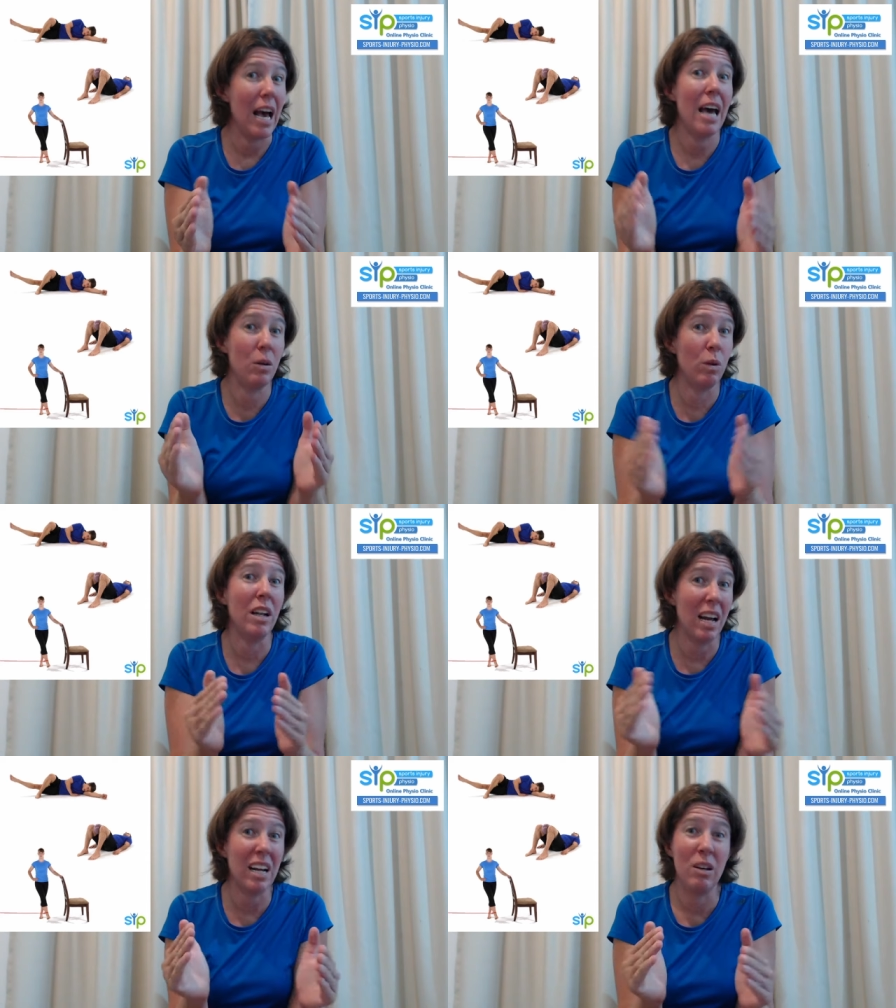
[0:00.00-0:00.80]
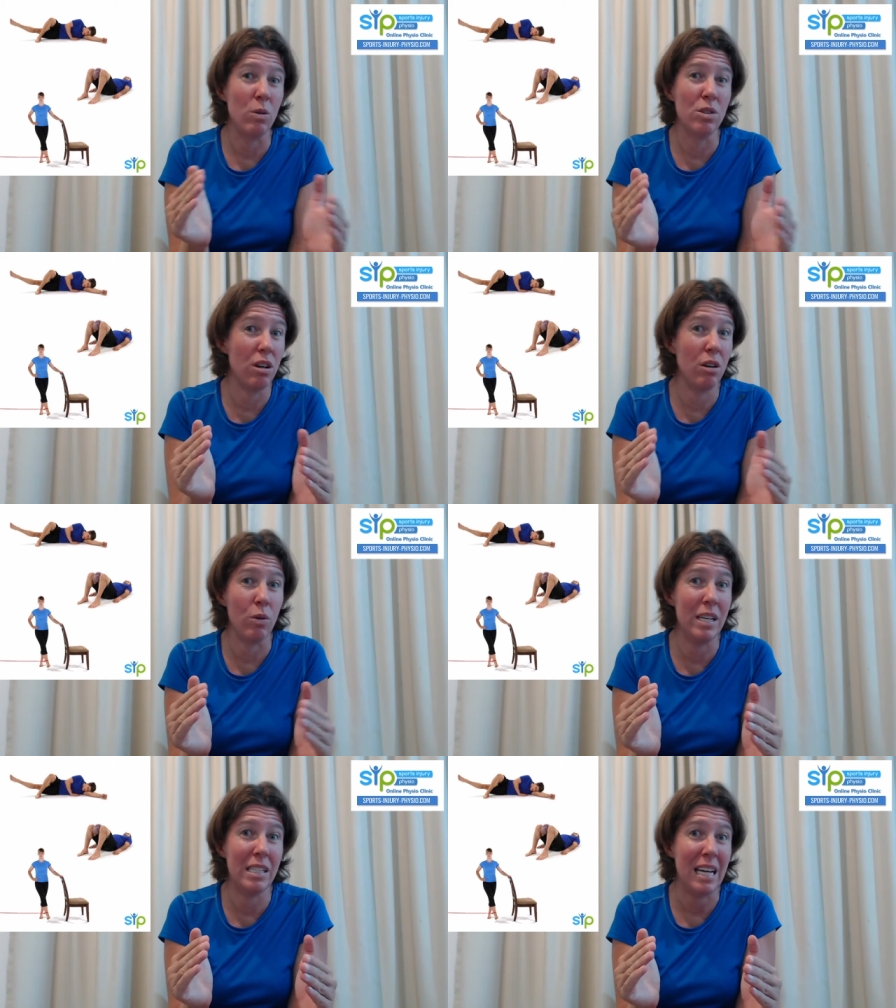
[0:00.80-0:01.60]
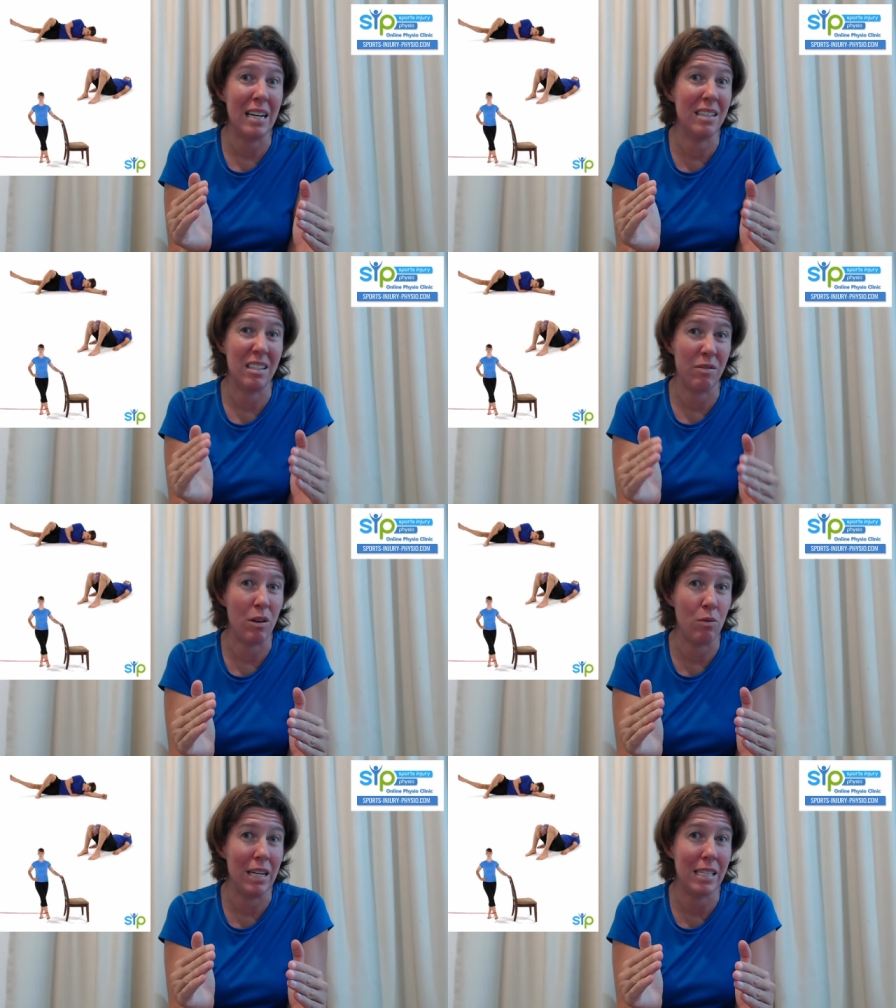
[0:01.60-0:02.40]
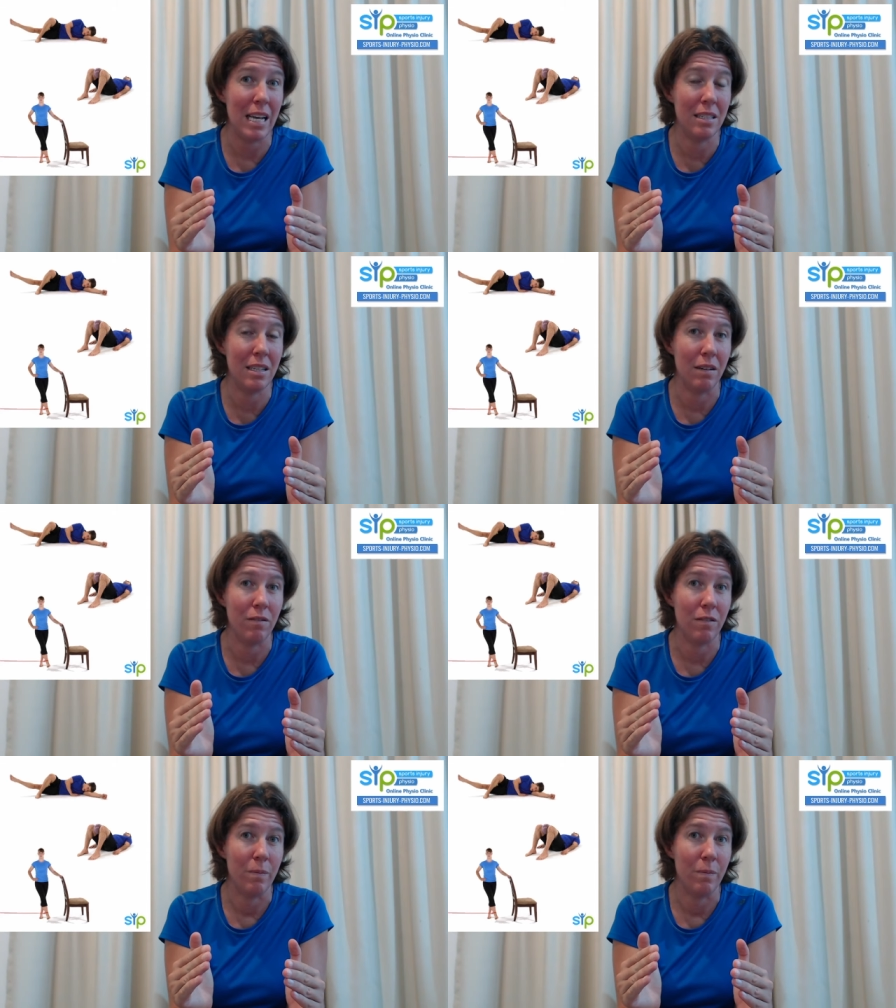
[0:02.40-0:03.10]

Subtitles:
And it will likely also annoy his tendons if they're really sensitive.